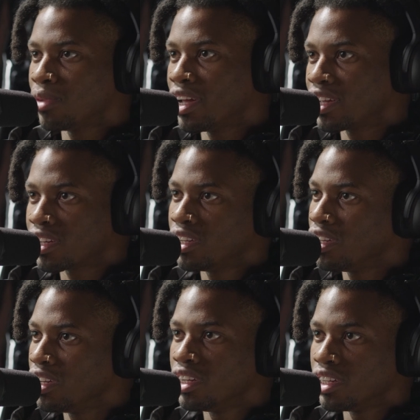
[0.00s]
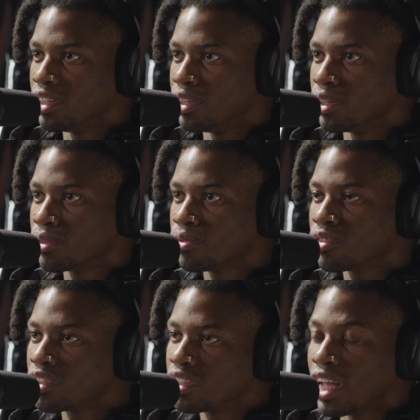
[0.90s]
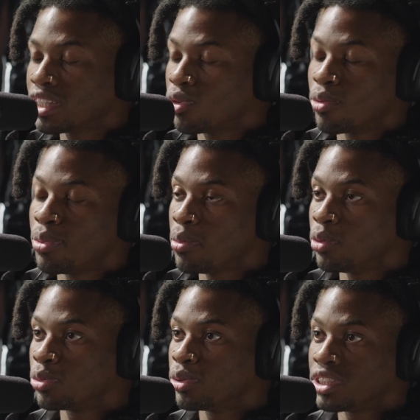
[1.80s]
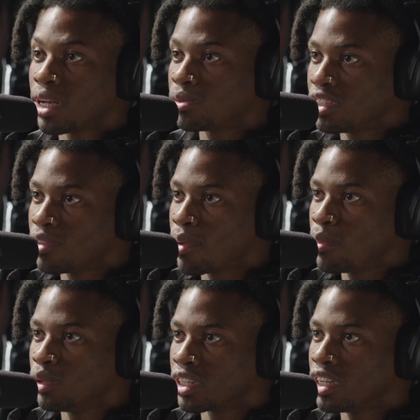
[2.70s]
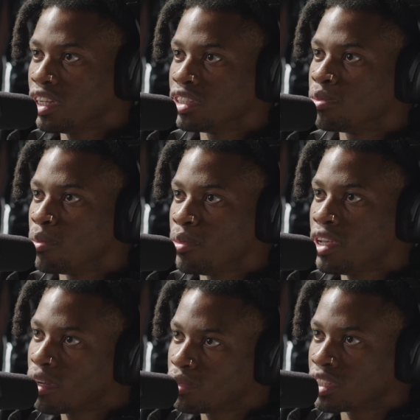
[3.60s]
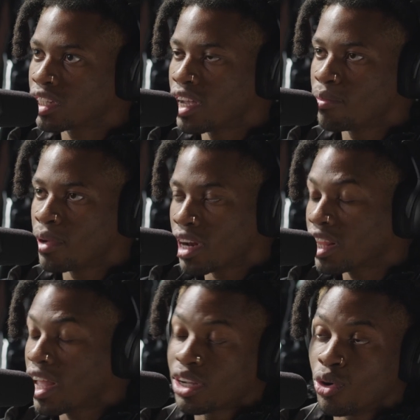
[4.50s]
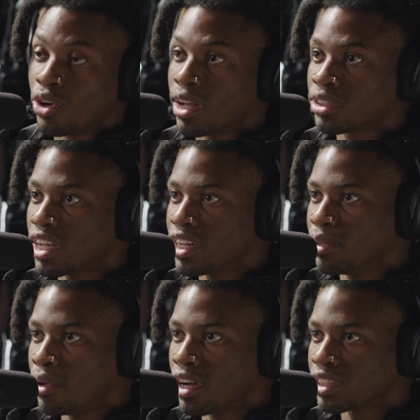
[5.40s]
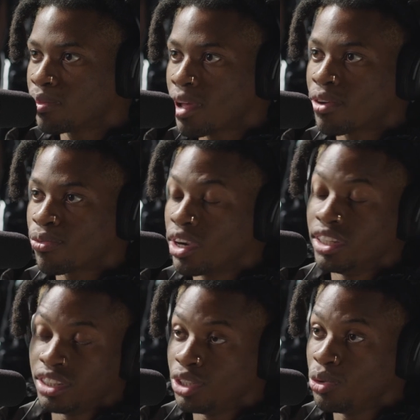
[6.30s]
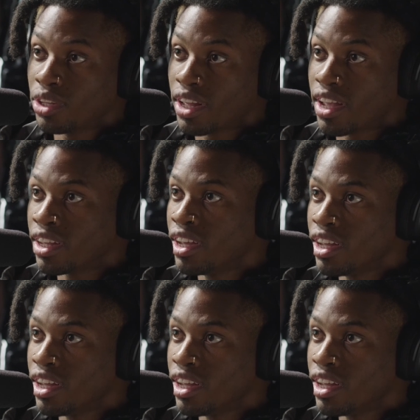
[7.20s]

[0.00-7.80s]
Like, that's what people's perception of my music is. But me, I'm just like, man, I like going outside the box. I'm not afraid to do that,